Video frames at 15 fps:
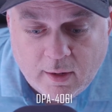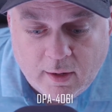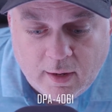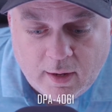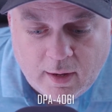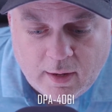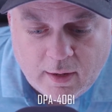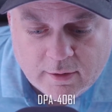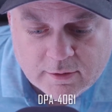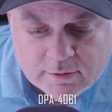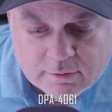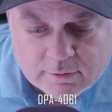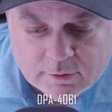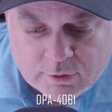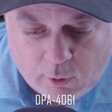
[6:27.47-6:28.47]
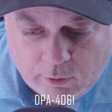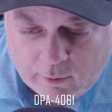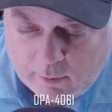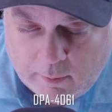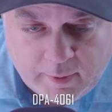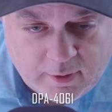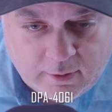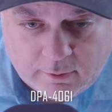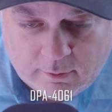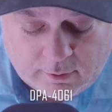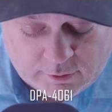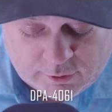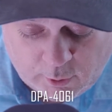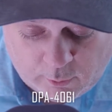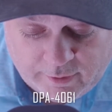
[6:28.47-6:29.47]
has shown the
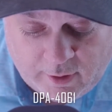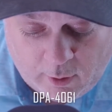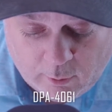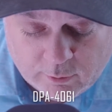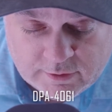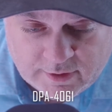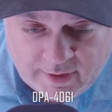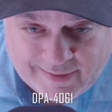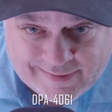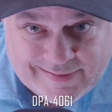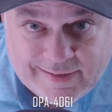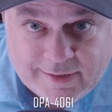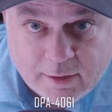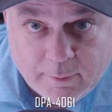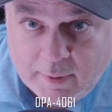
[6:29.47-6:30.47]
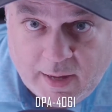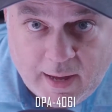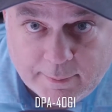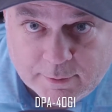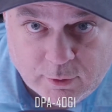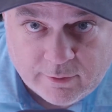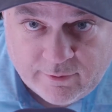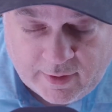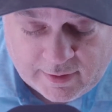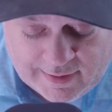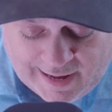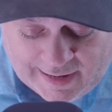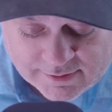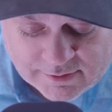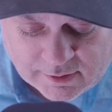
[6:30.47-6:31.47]
OC-18 to be absolutely
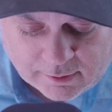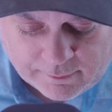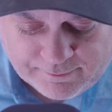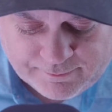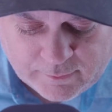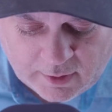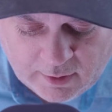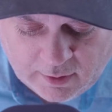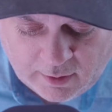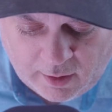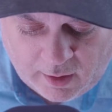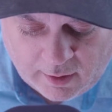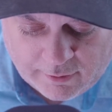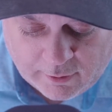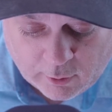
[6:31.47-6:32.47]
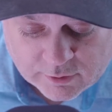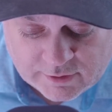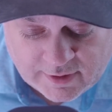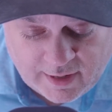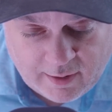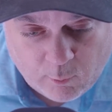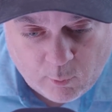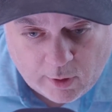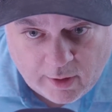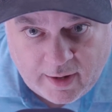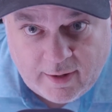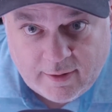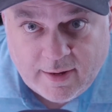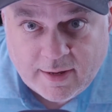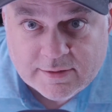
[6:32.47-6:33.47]
fantastic. The
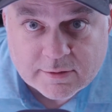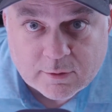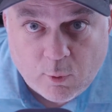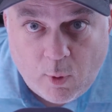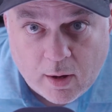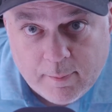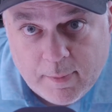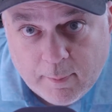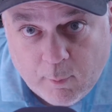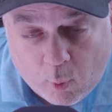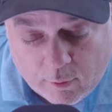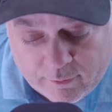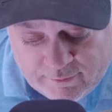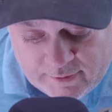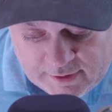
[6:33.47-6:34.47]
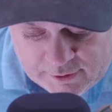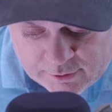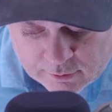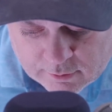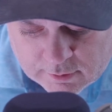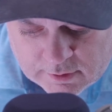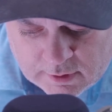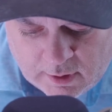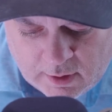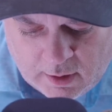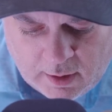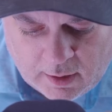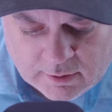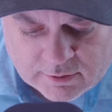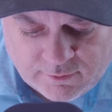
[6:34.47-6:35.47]
OC-18 has quite a bit more features
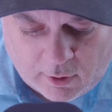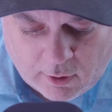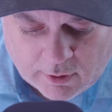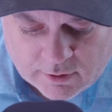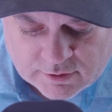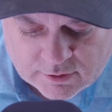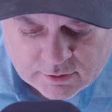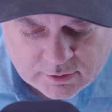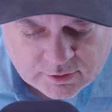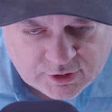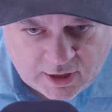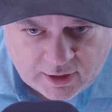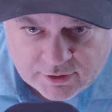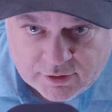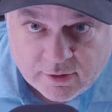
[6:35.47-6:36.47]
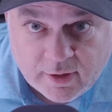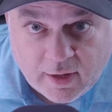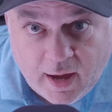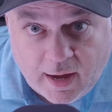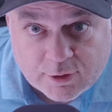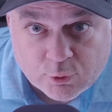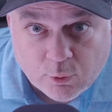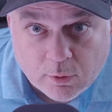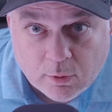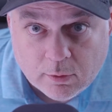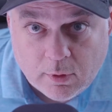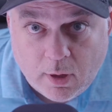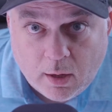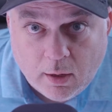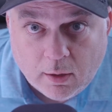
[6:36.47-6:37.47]
as far as changing the
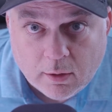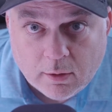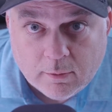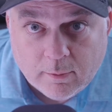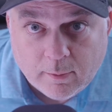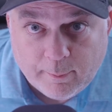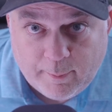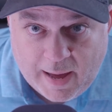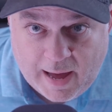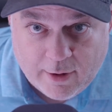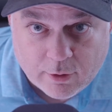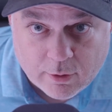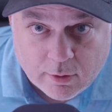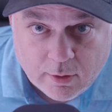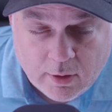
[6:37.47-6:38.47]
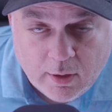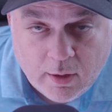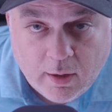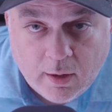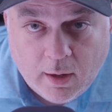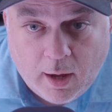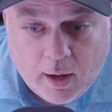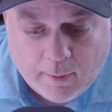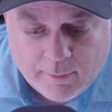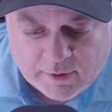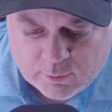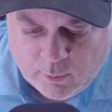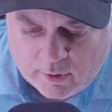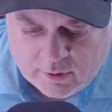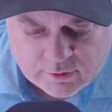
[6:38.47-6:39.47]
actual pattern.
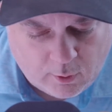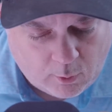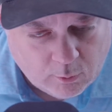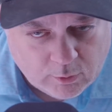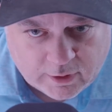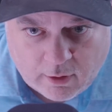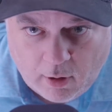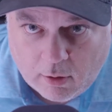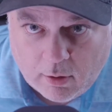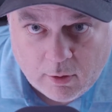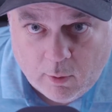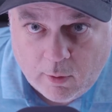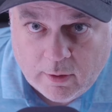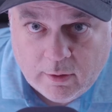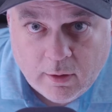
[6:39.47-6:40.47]
This one is only cardioid,